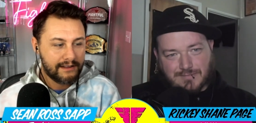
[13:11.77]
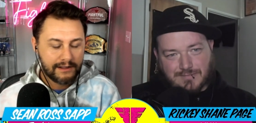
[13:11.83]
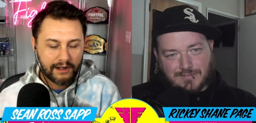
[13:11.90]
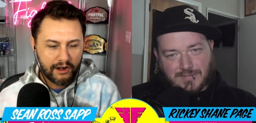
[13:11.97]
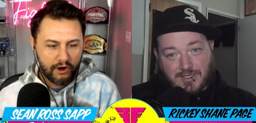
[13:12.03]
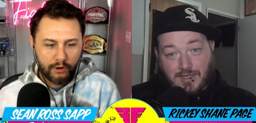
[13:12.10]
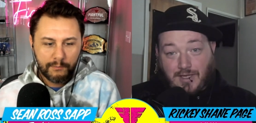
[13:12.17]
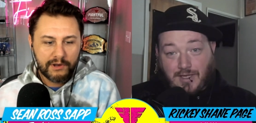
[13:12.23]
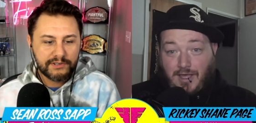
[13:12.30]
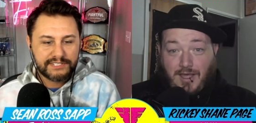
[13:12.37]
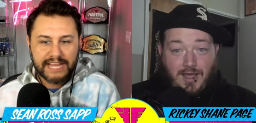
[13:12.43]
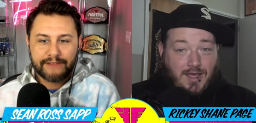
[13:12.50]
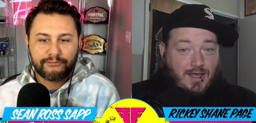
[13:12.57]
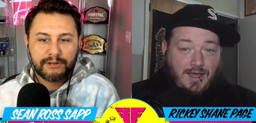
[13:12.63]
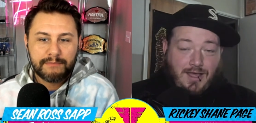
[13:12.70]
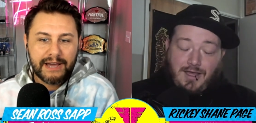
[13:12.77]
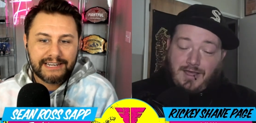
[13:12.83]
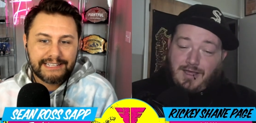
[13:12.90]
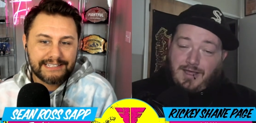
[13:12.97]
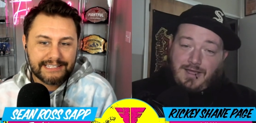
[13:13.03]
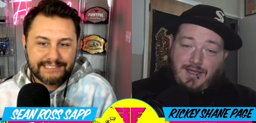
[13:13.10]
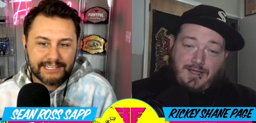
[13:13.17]
Speaker 1: almost everybody
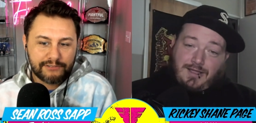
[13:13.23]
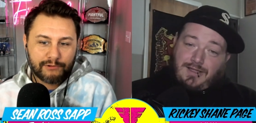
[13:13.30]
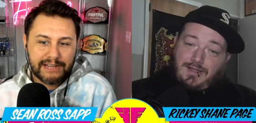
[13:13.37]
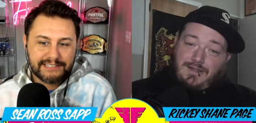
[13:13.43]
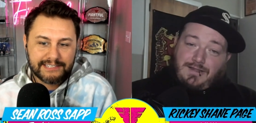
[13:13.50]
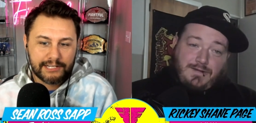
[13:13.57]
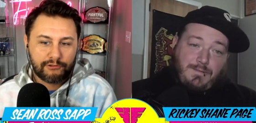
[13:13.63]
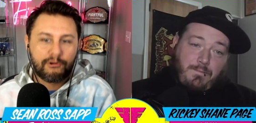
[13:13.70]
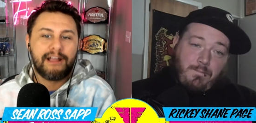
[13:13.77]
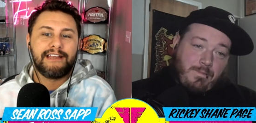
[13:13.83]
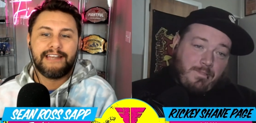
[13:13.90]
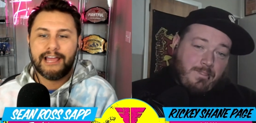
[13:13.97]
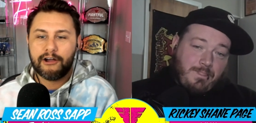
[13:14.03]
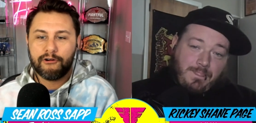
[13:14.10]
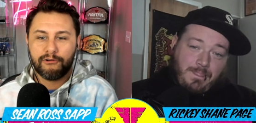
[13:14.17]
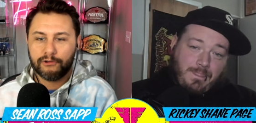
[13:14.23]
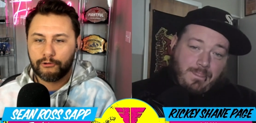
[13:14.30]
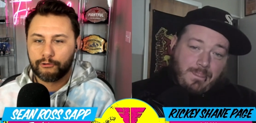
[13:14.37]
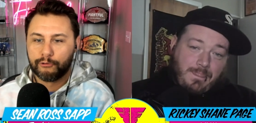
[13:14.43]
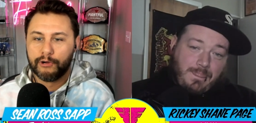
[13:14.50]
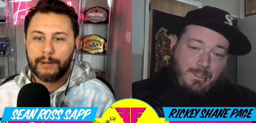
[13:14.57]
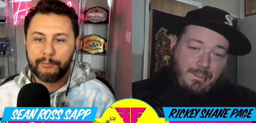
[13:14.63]
that's in wrestling right now
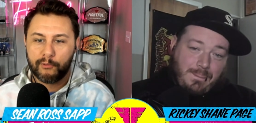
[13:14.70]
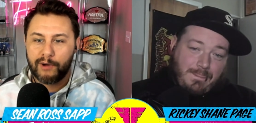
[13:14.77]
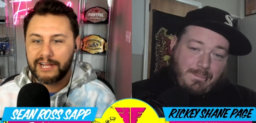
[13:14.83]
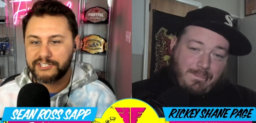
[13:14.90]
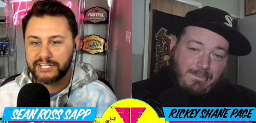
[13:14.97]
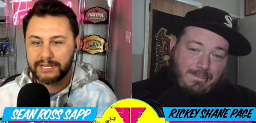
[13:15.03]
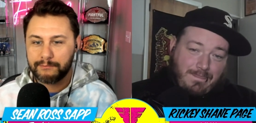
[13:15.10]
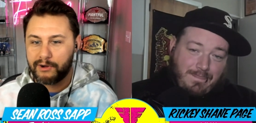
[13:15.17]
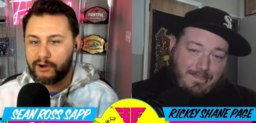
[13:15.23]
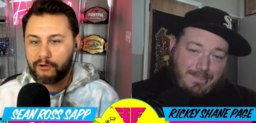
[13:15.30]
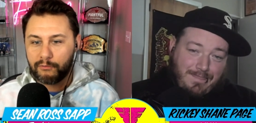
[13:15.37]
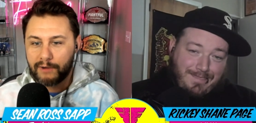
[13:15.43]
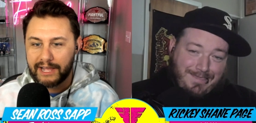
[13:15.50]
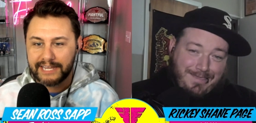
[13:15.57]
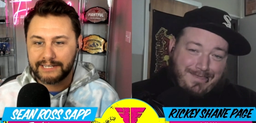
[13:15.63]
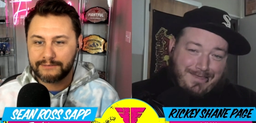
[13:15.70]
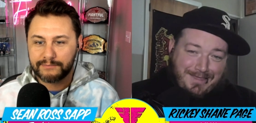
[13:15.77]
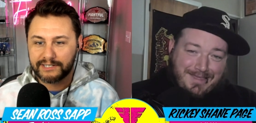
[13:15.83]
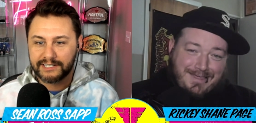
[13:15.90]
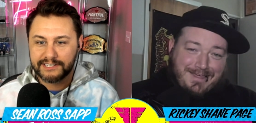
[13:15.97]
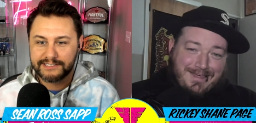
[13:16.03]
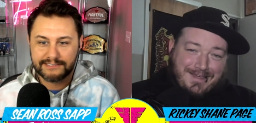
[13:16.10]
grew up watching Paul Wight
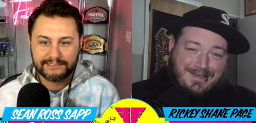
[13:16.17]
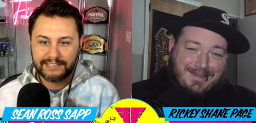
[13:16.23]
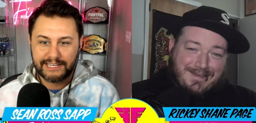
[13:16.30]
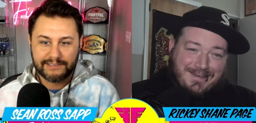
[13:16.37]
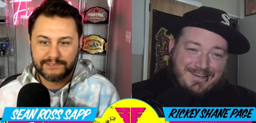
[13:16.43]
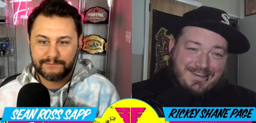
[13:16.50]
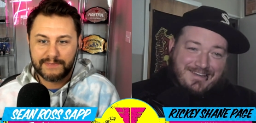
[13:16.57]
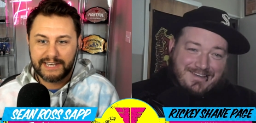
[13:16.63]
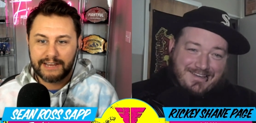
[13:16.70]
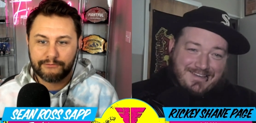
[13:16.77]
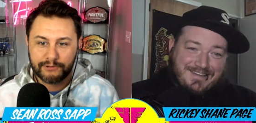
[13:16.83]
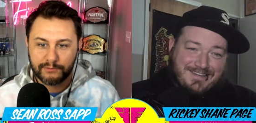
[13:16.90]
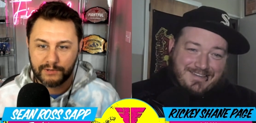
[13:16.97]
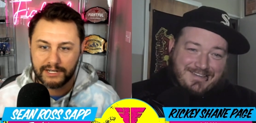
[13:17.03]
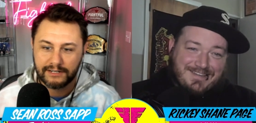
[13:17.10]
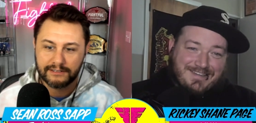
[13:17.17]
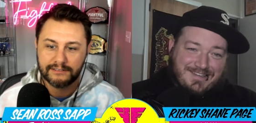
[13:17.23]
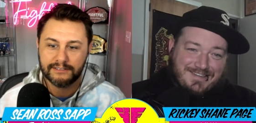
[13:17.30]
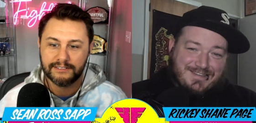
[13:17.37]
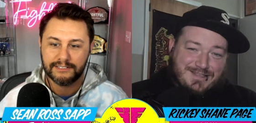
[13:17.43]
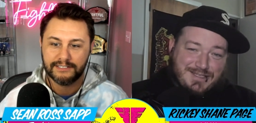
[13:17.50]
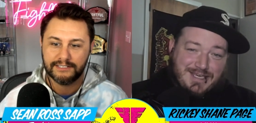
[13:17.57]
because he's been everywhere.
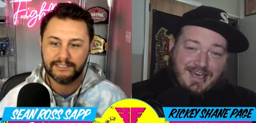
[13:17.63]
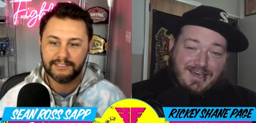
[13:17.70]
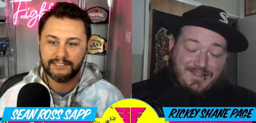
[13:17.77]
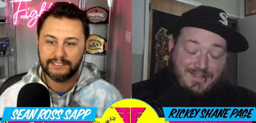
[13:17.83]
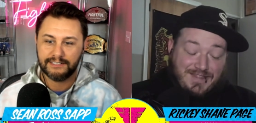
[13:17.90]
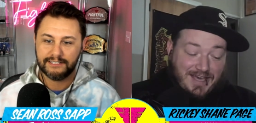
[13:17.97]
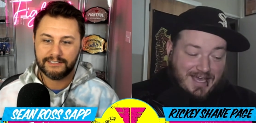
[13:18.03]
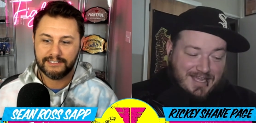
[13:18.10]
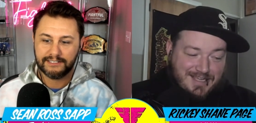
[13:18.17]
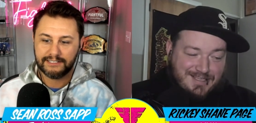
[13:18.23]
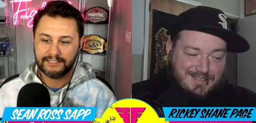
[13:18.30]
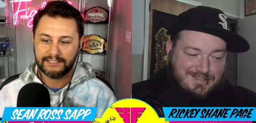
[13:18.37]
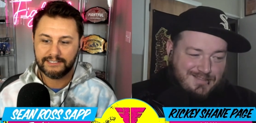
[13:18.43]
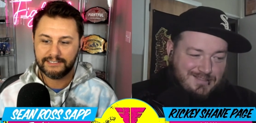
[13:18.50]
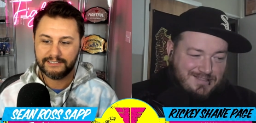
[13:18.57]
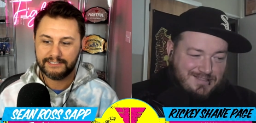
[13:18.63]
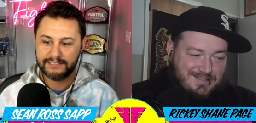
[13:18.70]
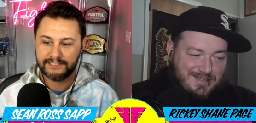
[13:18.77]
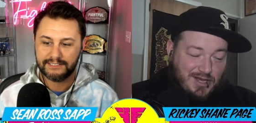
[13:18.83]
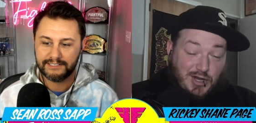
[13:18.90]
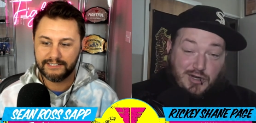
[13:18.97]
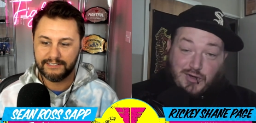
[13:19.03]
Speaker 2: Yeah, that is
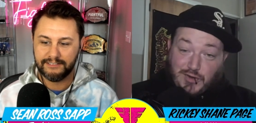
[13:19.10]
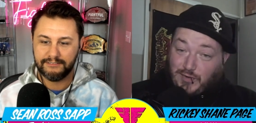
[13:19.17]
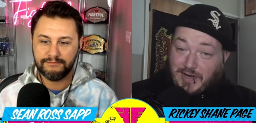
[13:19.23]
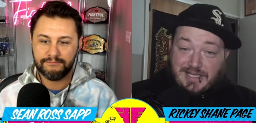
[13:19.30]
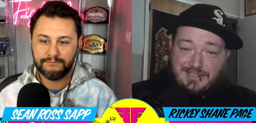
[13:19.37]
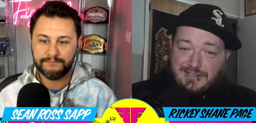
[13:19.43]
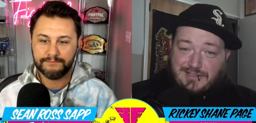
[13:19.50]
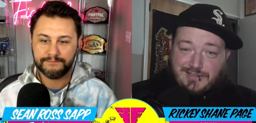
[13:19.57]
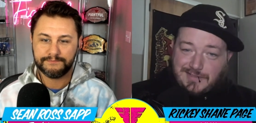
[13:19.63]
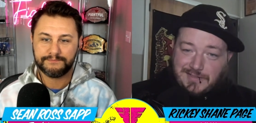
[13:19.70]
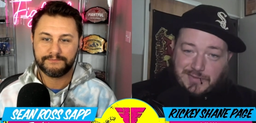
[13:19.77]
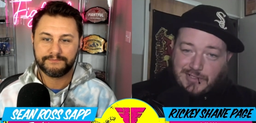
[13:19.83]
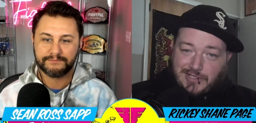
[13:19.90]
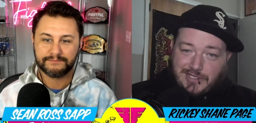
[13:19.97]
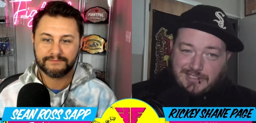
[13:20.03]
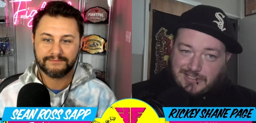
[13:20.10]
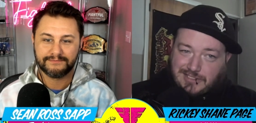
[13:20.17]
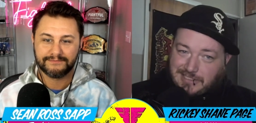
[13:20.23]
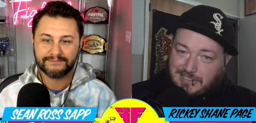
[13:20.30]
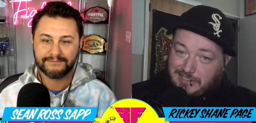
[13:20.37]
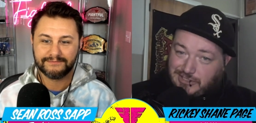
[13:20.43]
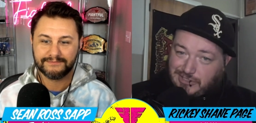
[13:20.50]
a crazy story
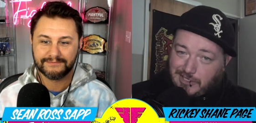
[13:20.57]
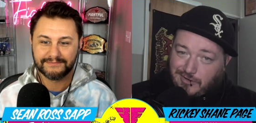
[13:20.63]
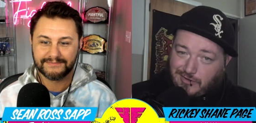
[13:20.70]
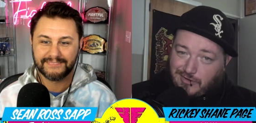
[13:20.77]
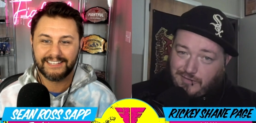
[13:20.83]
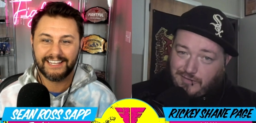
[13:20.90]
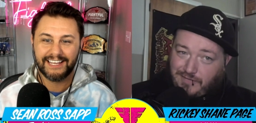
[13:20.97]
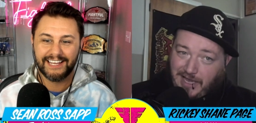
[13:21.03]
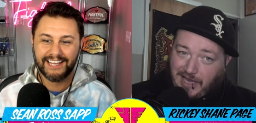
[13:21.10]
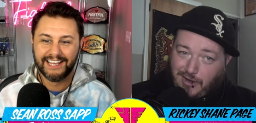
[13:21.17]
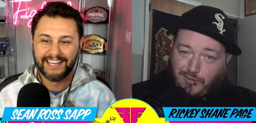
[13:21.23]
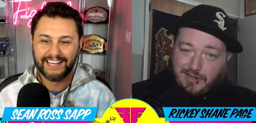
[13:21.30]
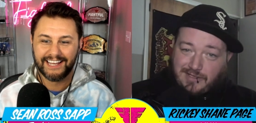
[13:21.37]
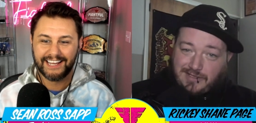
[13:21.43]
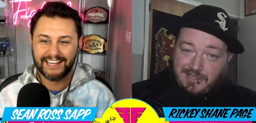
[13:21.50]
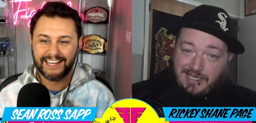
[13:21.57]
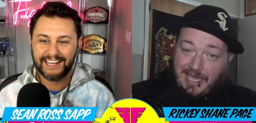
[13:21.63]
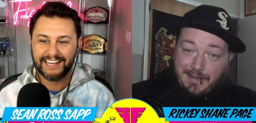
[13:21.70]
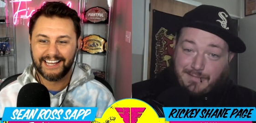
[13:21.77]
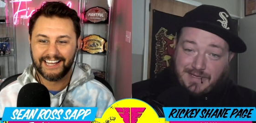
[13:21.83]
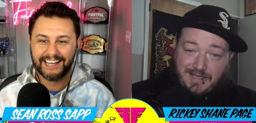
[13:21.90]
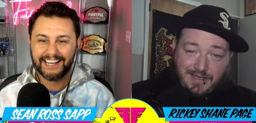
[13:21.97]
just in general of how it
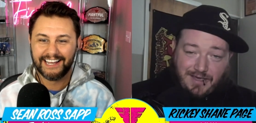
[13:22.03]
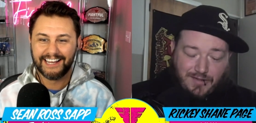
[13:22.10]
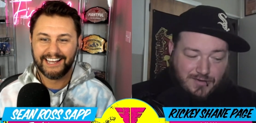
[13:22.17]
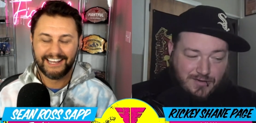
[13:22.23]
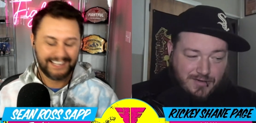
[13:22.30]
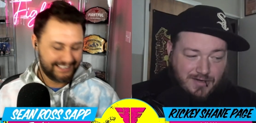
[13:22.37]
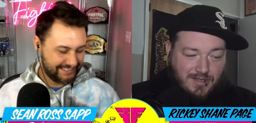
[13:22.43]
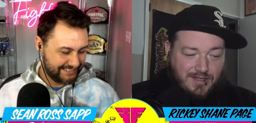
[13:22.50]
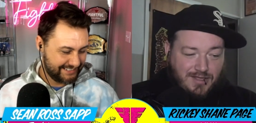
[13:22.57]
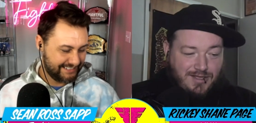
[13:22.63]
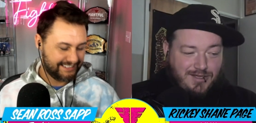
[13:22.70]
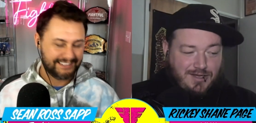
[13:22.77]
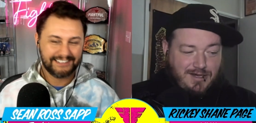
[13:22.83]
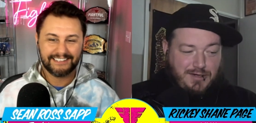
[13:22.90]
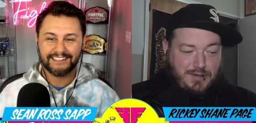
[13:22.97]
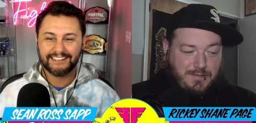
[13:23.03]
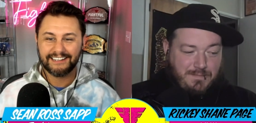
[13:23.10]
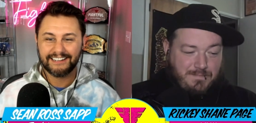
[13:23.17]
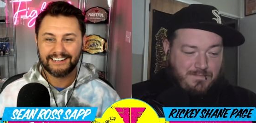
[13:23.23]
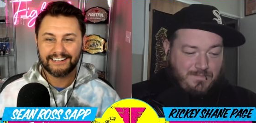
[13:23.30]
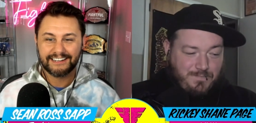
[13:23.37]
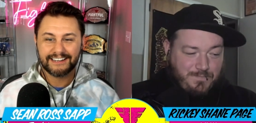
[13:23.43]
came together. Um,